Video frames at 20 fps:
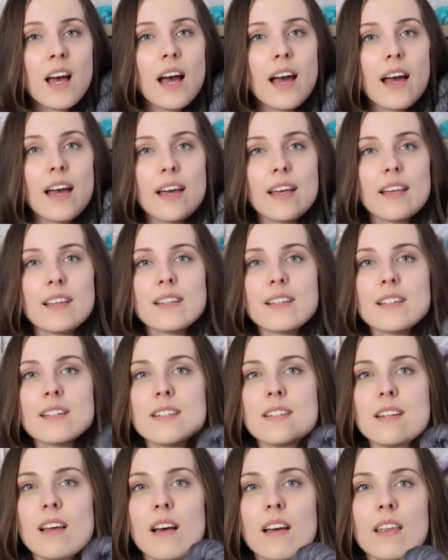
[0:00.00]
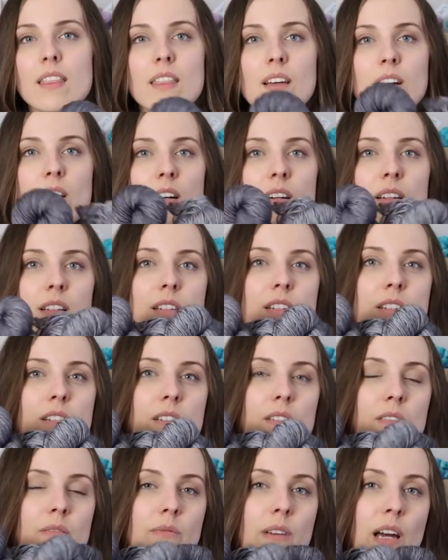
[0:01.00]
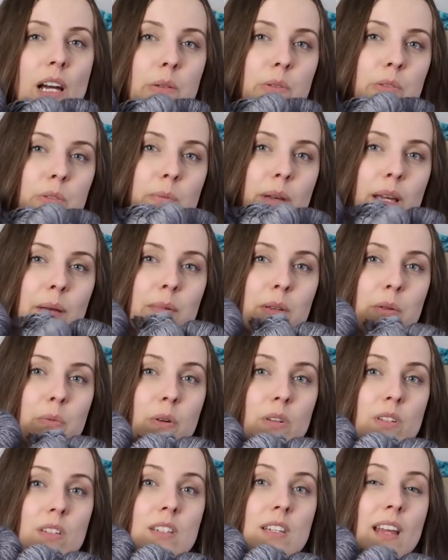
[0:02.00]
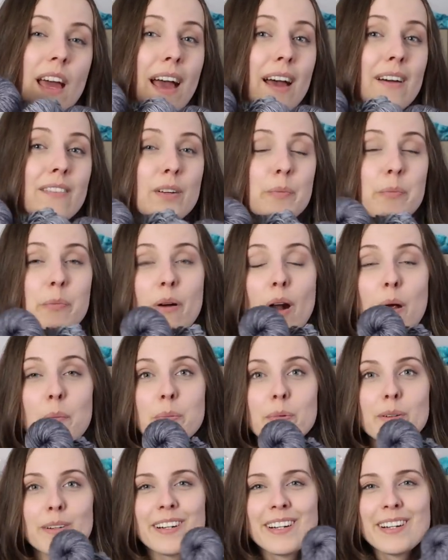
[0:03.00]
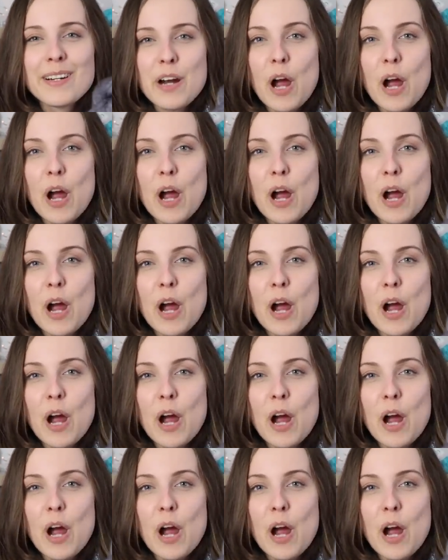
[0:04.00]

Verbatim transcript: and I thought I would maybe want to have a proper